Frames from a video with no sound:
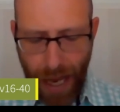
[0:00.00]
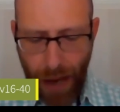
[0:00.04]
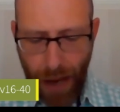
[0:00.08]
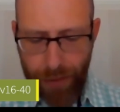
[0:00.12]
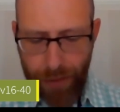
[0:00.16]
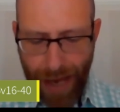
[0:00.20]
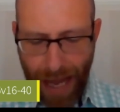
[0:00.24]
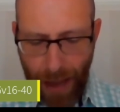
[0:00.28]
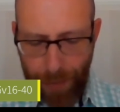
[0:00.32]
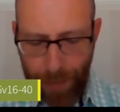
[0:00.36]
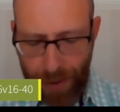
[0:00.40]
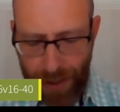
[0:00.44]

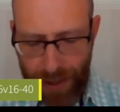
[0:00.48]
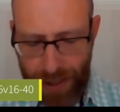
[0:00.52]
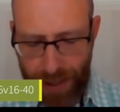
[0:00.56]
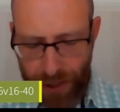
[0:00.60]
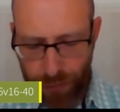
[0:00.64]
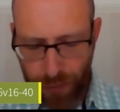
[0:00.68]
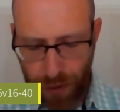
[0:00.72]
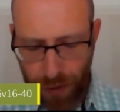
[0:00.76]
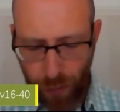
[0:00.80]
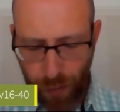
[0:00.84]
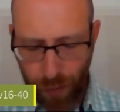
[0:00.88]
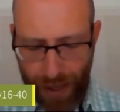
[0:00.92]
Now it
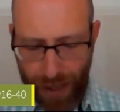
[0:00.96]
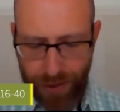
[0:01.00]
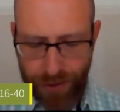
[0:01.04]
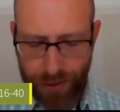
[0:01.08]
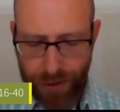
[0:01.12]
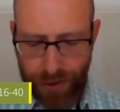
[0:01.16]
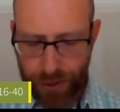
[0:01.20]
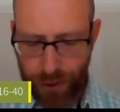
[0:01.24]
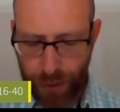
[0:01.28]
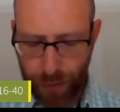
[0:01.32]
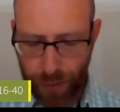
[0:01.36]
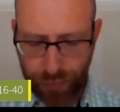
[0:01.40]
happened as we
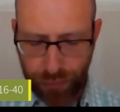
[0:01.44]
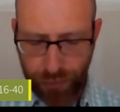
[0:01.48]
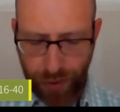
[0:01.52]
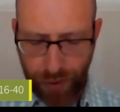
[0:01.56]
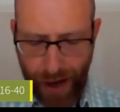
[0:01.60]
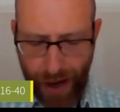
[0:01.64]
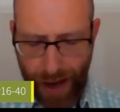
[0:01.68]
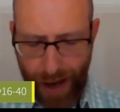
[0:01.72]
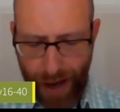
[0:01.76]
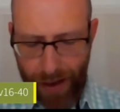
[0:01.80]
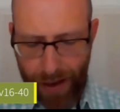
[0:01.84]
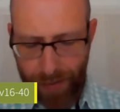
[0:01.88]
went to
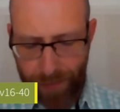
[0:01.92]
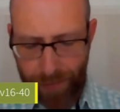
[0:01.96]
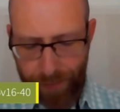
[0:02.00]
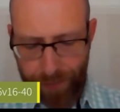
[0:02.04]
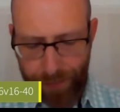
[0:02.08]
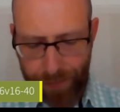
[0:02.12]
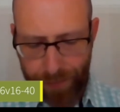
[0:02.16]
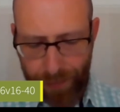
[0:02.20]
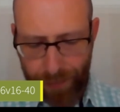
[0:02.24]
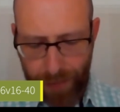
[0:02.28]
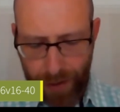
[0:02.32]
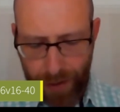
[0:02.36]
prayer
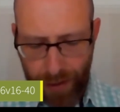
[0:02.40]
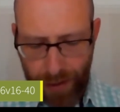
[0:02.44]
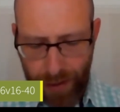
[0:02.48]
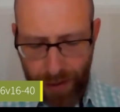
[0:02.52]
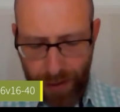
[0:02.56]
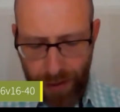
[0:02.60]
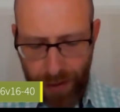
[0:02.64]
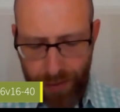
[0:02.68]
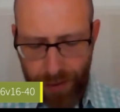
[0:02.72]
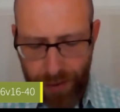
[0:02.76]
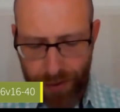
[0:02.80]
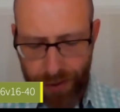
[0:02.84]

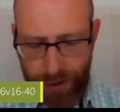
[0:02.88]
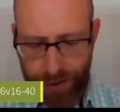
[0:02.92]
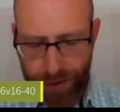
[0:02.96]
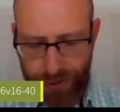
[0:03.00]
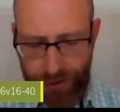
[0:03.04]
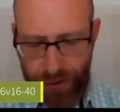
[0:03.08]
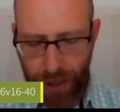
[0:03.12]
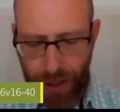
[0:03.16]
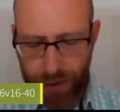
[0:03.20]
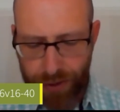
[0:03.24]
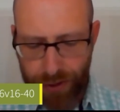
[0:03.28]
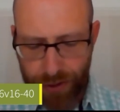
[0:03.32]
that a
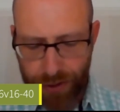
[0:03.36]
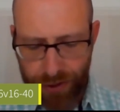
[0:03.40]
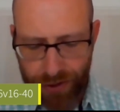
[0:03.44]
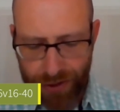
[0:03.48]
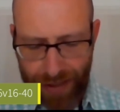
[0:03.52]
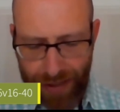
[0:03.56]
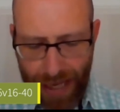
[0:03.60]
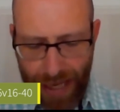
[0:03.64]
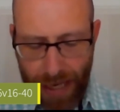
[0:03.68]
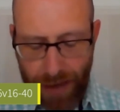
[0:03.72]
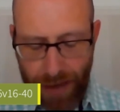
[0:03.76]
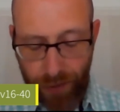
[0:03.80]
certain
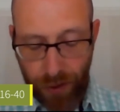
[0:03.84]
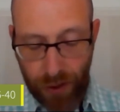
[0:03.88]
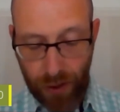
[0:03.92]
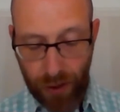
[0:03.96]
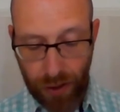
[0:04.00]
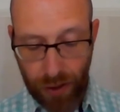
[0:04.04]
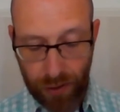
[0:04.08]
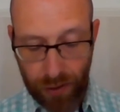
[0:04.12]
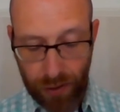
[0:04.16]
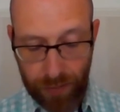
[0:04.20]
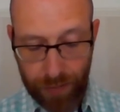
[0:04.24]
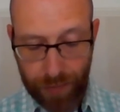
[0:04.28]
slave
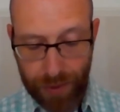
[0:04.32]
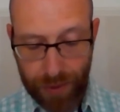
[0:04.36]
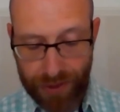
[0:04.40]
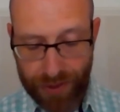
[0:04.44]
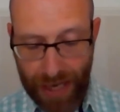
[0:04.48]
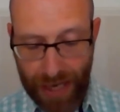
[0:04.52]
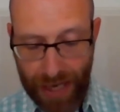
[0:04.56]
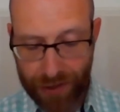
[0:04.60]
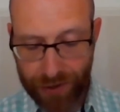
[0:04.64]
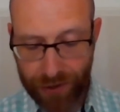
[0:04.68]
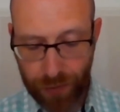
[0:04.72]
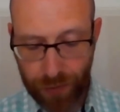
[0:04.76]
girl
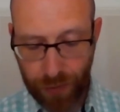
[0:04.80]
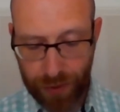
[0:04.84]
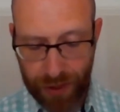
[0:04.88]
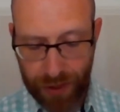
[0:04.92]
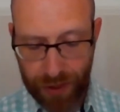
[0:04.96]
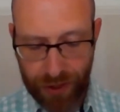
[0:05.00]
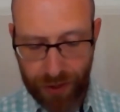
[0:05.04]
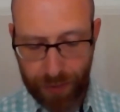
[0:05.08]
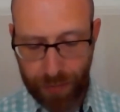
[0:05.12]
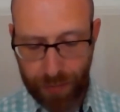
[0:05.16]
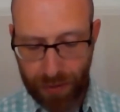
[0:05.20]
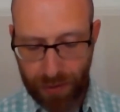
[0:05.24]
possessed
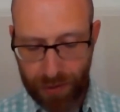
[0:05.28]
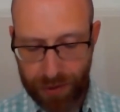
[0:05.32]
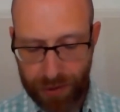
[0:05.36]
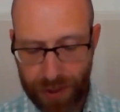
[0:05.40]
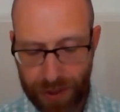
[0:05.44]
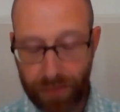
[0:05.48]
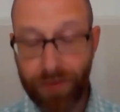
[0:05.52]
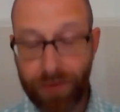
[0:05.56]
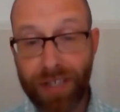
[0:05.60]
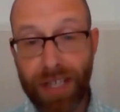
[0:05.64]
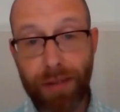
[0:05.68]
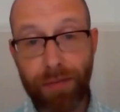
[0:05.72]
with a
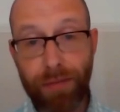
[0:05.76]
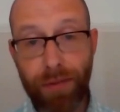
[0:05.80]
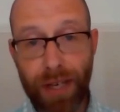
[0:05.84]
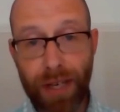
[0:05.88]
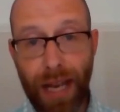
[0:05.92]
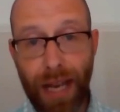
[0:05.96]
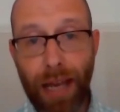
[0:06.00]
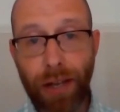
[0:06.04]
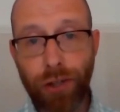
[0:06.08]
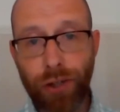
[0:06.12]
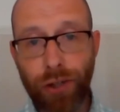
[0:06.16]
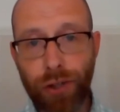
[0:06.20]
spirit of
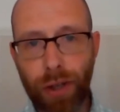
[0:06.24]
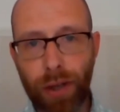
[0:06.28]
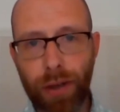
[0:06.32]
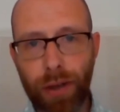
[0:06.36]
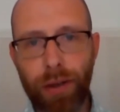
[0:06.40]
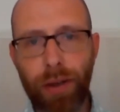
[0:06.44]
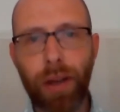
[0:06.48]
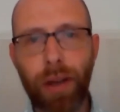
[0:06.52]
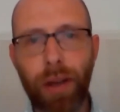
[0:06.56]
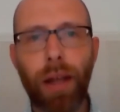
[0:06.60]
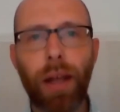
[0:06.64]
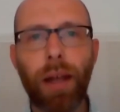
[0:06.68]

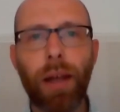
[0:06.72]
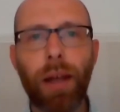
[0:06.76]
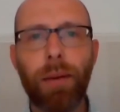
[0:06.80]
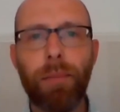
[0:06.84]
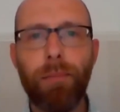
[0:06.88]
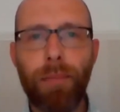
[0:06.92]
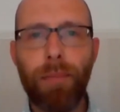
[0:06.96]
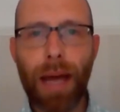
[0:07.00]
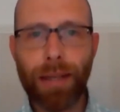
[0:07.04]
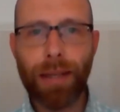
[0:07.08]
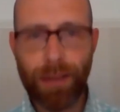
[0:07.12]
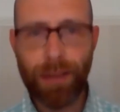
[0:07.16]
divination
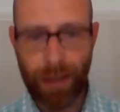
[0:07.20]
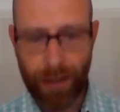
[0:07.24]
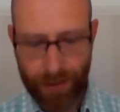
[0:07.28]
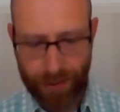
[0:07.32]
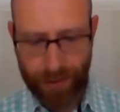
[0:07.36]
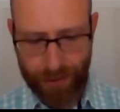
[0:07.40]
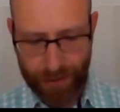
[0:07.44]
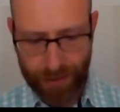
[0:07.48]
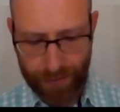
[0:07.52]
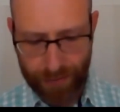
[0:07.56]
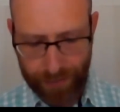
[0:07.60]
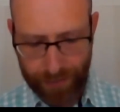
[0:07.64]
met
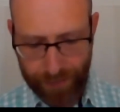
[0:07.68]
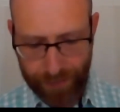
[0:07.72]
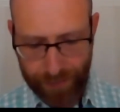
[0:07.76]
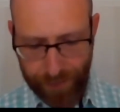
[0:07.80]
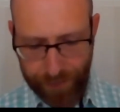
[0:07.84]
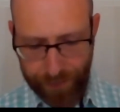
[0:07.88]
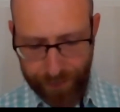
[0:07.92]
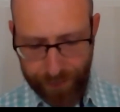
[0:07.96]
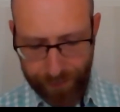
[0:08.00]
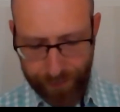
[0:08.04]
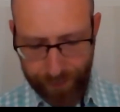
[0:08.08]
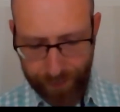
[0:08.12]
us,
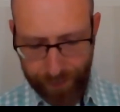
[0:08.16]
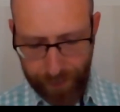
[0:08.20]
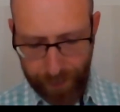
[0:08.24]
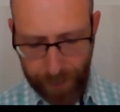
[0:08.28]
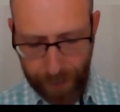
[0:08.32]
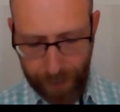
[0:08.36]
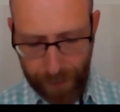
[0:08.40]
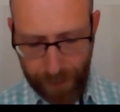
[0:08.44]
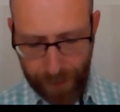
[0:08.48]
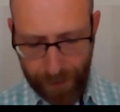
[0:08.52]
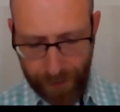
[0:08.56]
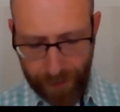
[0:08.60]

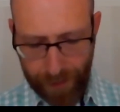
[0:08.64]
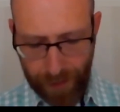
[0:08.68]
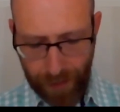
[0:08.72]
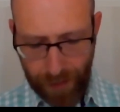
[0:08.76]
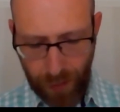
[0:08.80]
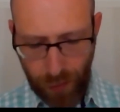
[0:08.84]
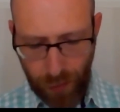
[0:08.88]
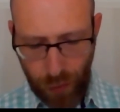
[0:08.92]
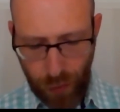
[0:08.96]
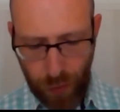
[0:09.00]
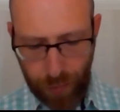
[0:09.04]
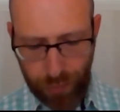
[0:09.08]

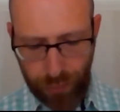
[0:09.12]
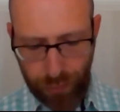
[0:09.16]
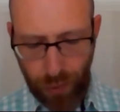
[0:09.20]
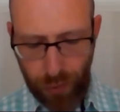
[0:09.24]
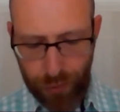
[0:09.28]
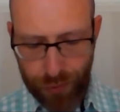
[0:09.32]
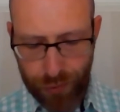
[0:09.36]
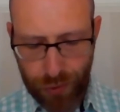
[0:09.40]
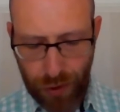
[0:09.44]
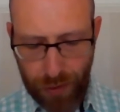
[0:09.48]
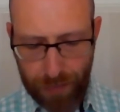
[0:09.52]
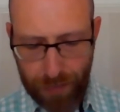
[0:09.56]
who
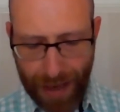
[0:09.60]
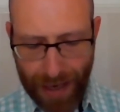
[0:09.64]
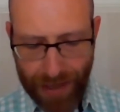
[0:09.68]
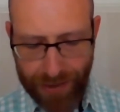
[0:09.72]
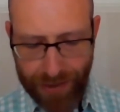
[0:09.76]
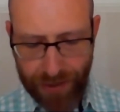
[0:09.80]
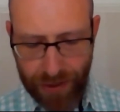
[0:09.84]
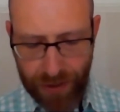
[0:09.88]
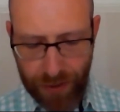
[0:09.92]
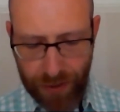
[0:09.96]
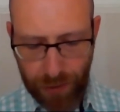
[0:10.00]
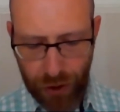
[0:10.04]
brought her
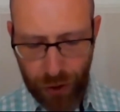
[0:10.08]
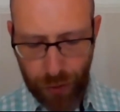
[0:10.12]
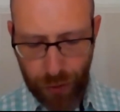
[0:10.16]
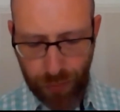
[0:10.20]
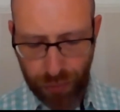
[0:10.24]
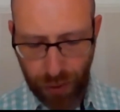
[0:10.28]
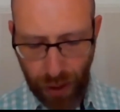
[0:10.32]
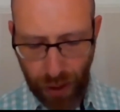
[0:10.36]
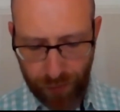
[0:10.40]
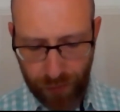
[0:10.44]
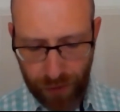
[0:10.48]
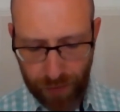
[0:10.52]
masters
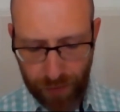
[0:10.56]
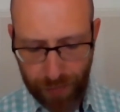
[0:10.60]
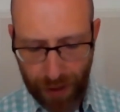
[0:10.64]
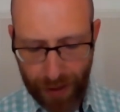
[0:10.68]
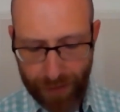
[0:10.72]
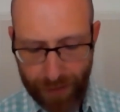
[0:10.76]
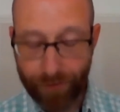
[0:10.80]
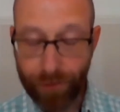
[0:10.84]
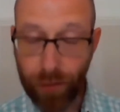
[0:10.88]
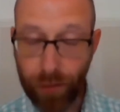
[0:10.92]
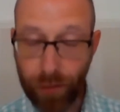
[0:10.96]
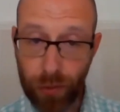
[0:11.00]
much profit
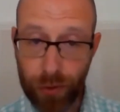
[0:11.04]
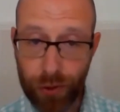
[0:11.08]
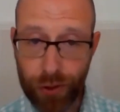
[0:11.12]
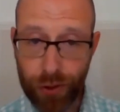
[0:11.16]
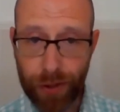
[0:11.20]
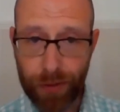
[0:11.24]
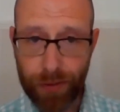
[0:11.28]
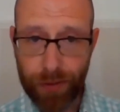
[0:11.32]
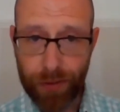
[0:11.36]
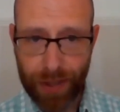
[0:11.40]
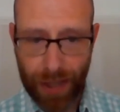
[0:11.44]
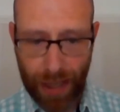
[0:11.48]
by
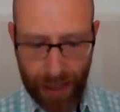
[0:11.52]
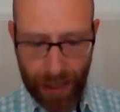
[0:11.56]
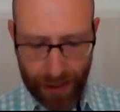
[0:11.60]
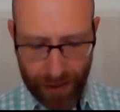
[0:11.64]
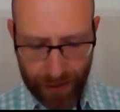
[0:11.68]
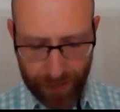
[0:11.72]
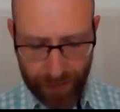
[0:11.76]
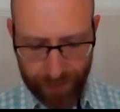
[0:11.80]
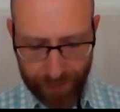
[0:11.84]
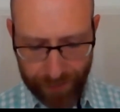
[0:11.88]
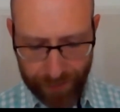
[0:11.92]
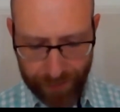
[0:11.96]
fortune
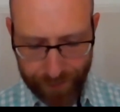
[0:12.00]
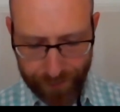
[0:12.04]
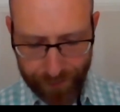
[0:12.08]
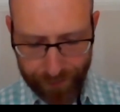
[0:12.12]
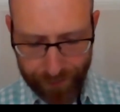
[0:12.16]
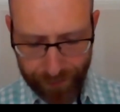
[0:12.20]
telling.